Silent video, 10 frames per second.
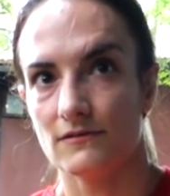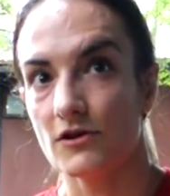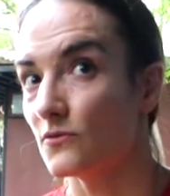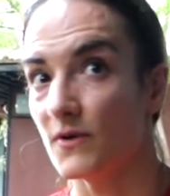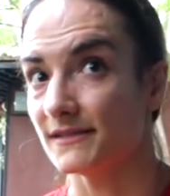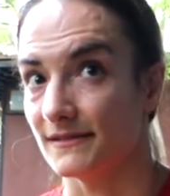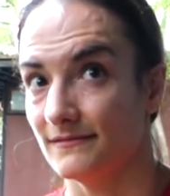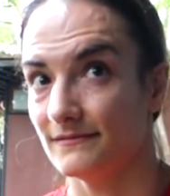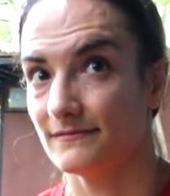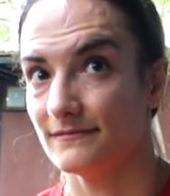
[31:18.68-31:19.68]
No, it wasn't.
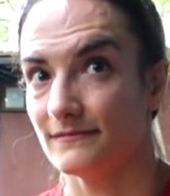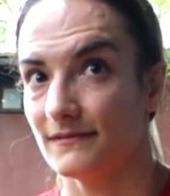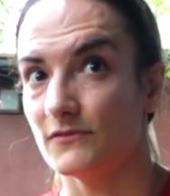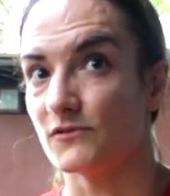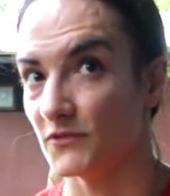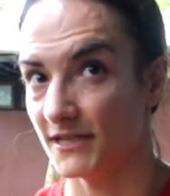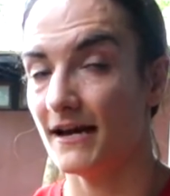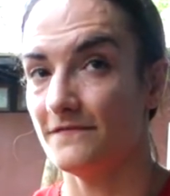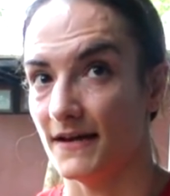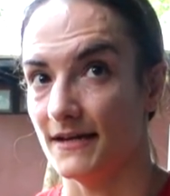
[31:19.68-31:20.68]
It was a Muay
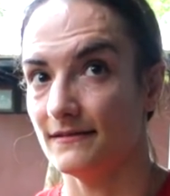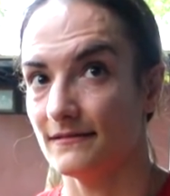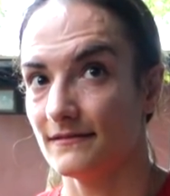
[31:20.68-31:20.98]
Thai fight.